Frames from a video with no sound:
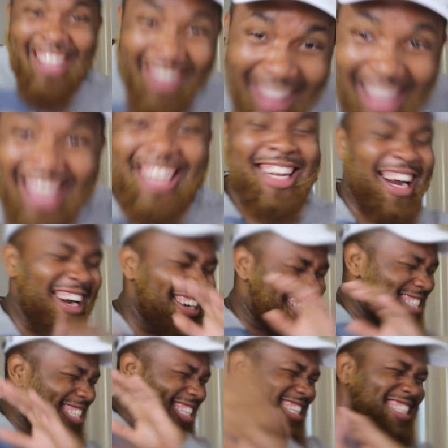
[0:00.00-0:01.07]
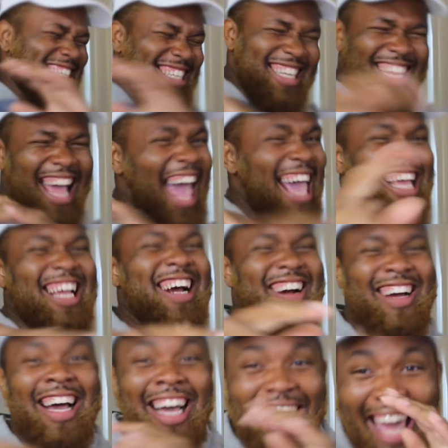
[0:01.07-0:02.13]
you eat, girl. Hey,
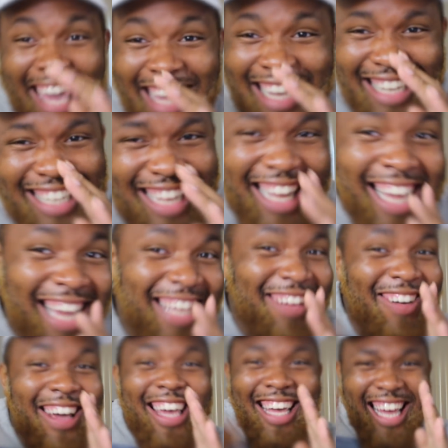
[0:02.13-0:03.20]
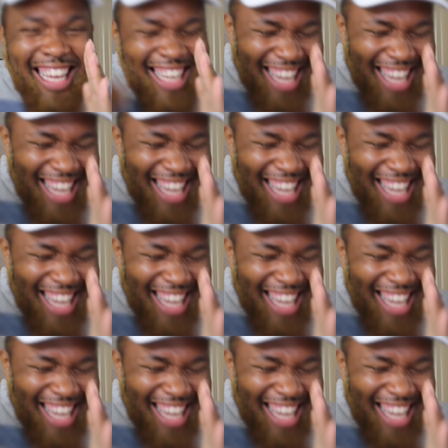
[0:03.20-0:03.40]
girl, eat. You eat,